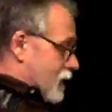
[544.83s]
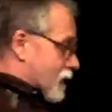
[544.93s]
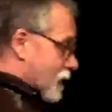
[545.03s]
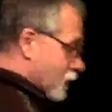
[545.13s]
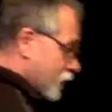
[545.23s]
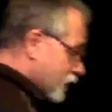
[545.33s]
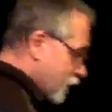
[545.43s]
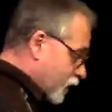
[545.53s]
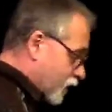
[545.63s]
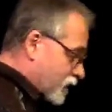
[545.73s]
So
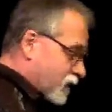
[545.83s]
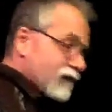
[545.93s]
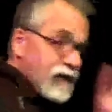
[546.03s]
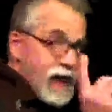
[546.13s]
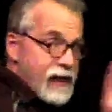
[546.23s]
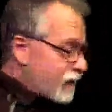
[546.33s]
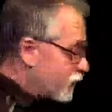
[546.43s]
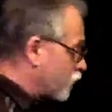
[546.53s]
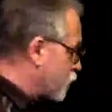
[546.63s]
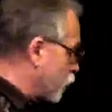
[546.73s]
let's listen to that
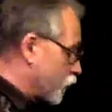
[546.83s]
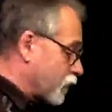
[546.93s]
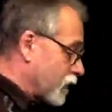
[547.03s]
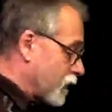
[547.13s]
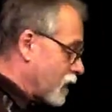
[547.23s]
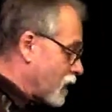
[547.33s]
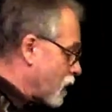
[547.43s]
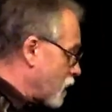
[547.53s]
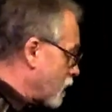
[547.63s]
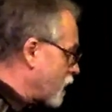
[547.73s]
exclusively
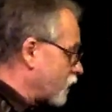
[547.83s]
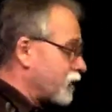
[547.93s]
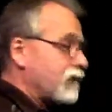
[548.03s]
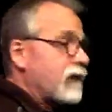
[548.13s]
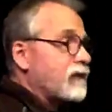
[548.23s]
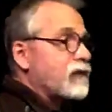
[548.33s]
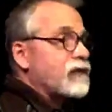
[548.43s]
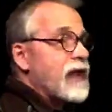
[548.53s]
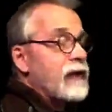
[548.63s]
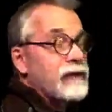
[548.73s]
as a
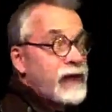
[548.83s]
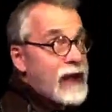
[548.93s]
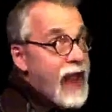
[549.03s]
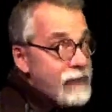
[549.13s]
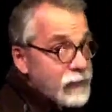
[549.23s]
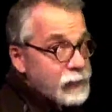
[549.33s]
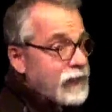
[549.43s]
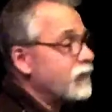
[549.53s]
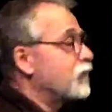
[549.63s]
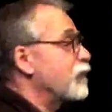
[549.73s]
sound that I haven't
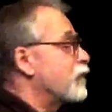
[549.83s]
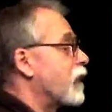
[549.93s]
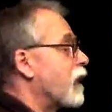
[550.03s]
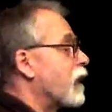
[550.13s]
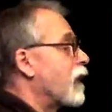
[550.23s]
played so far.